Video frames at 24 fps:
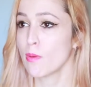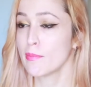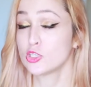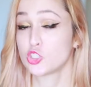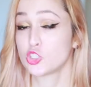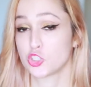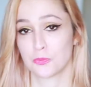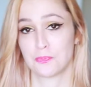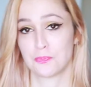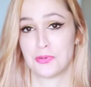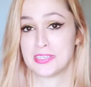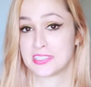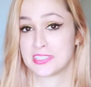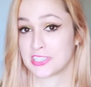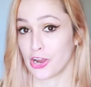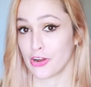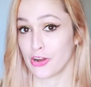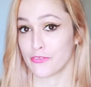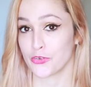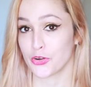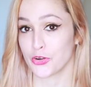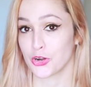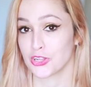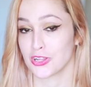woman should be
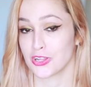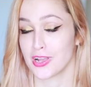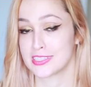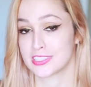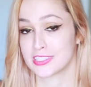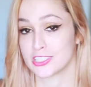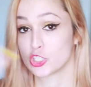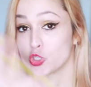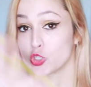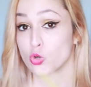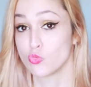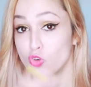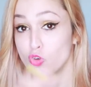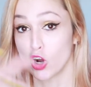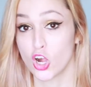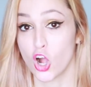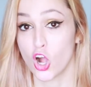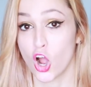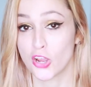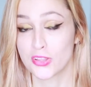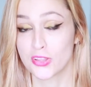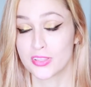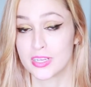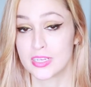scared for her license
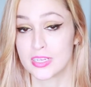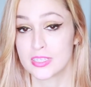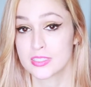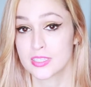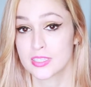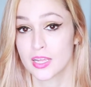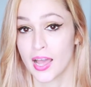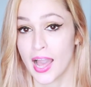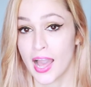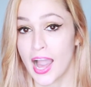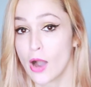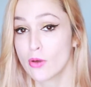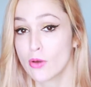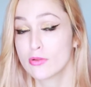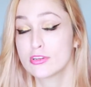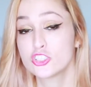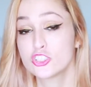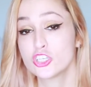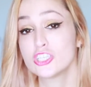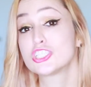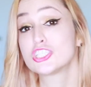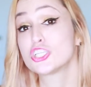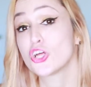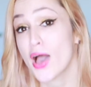regardless. How does
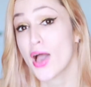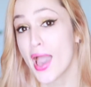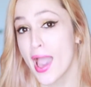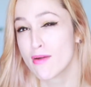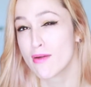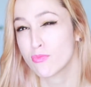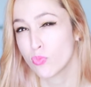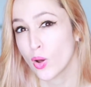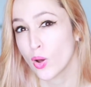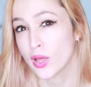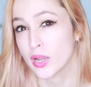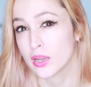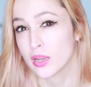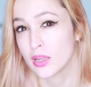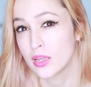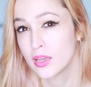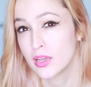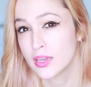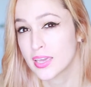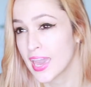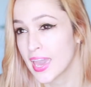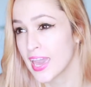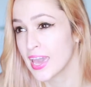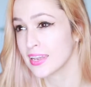she still have one?
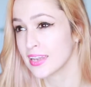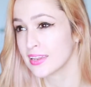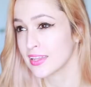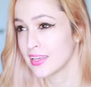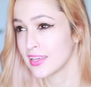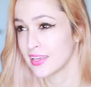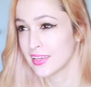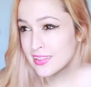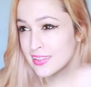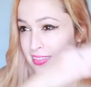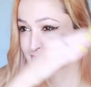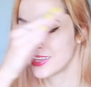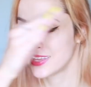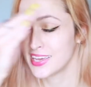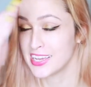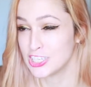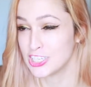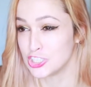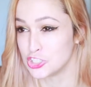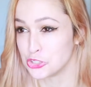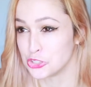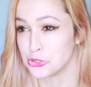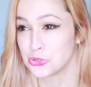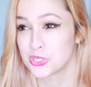Can't they
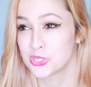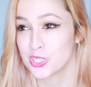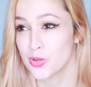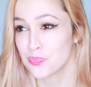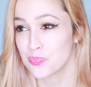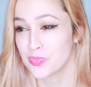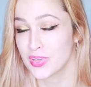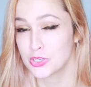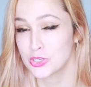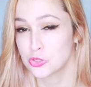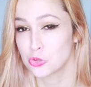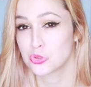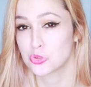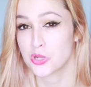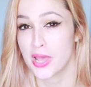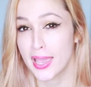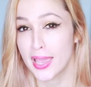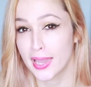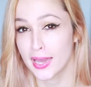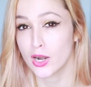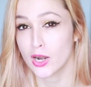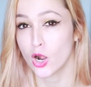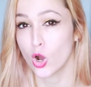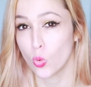do something to
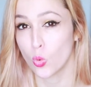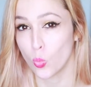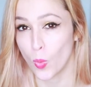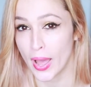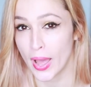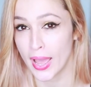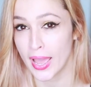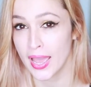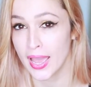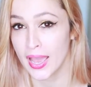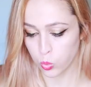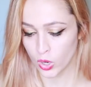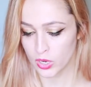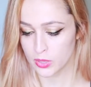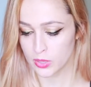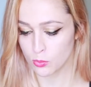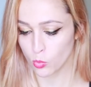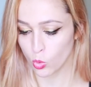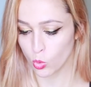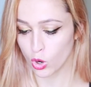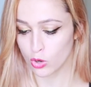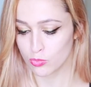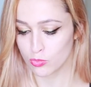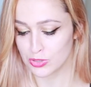take it away? What
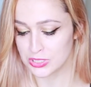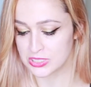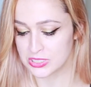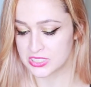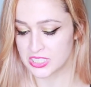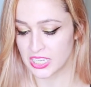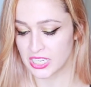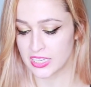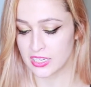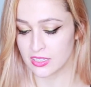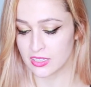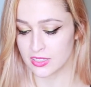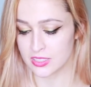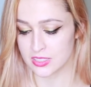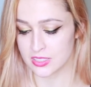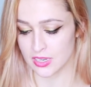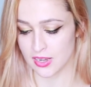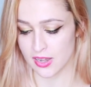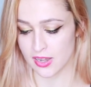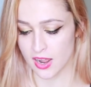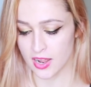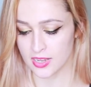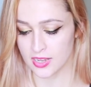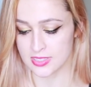more ridiculous
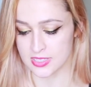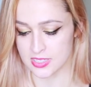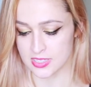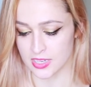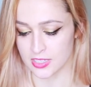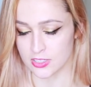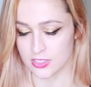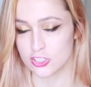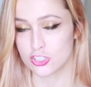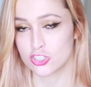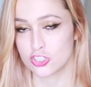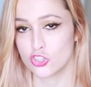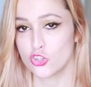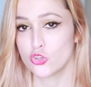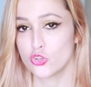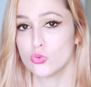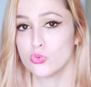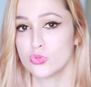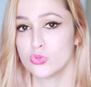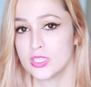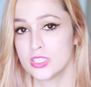nonsense do you